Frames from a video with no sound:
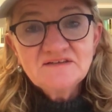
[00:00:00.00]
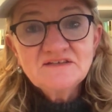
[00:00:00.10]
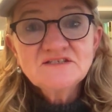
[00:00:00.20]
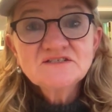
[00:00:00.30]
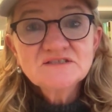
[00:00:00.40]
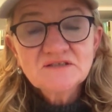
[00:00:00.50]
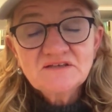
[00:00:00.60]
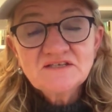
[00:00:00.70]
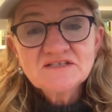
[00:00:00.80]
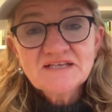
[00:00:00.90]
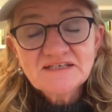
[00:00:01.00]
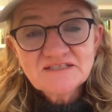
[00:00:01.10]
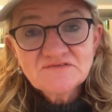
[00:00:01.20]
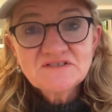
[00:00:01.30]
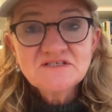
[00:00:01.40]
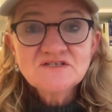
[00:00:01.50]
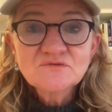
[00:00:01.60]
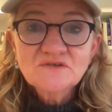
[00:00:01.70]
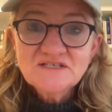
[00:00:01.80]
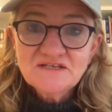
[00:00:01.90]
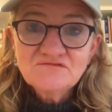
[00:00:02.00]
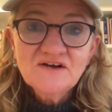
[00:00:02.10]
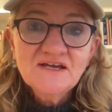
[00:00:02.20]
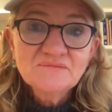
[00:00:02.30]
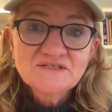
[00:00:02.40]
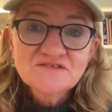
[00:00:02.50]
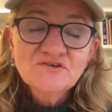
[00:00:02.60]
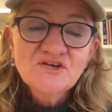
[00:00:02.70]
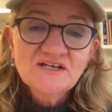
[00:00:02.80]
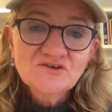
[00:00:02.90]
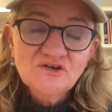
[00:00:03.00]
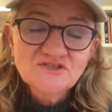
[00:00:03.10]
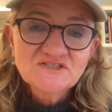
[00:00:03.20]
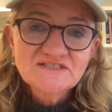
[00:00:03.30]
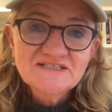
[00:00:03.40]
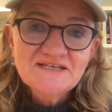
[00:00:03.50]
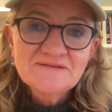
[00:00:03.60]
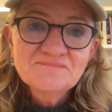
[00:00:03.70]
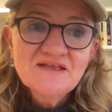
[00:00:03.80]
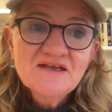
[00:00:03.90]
these activities or these environments very unconsciously.